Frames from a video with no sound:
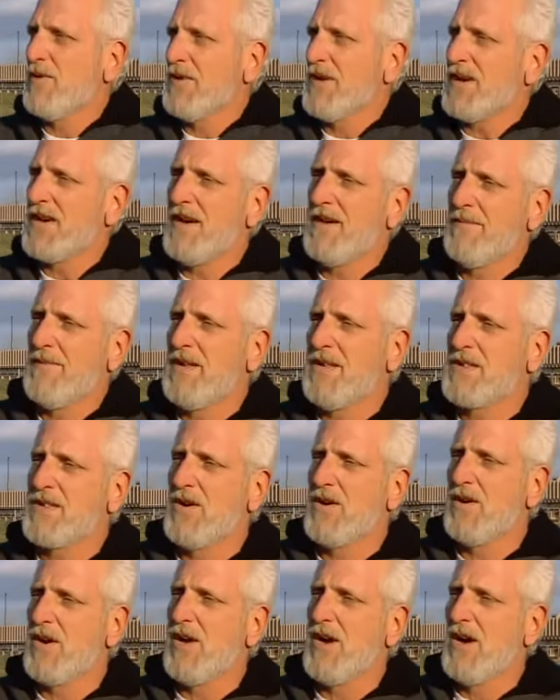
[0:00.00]
with a company
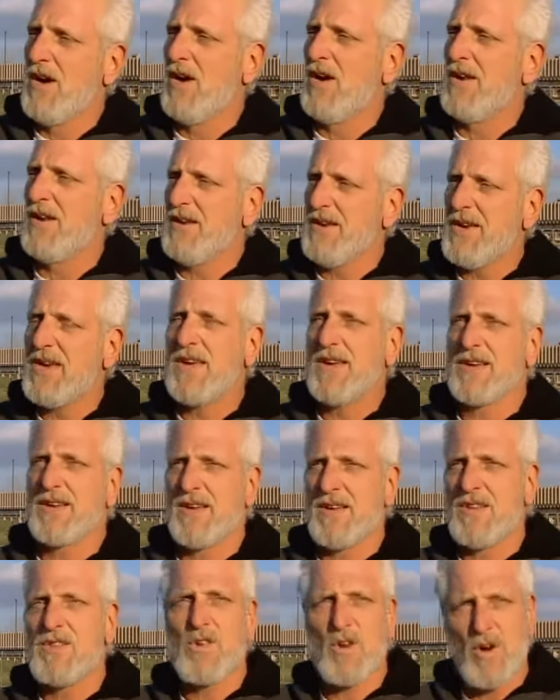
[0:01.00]
so long, you get
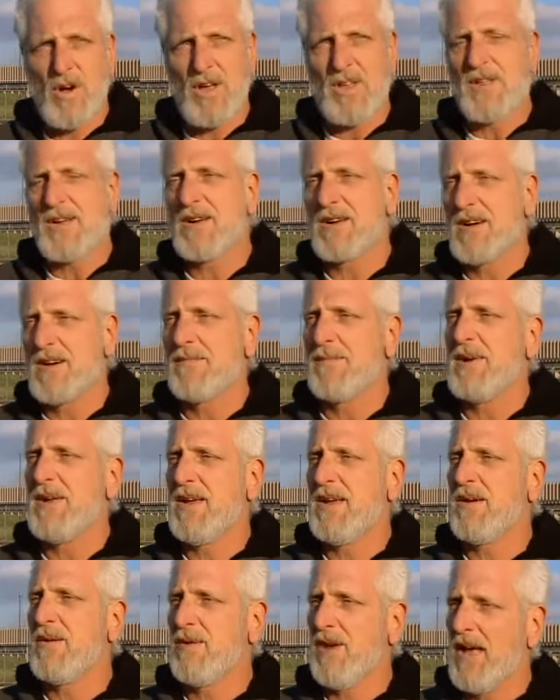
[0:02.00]
to enjoy the
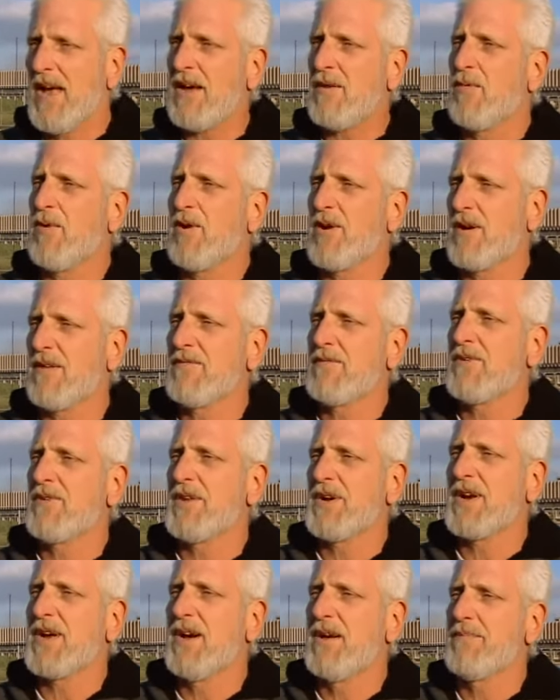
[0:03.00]
company, you like working for
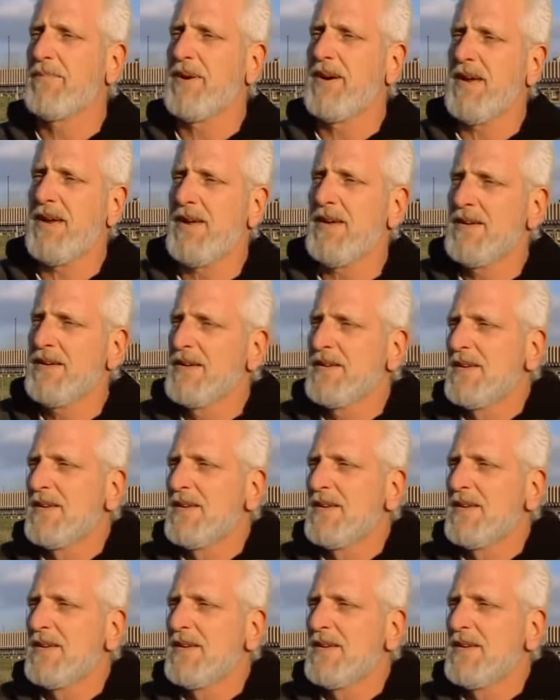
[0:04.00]
the company,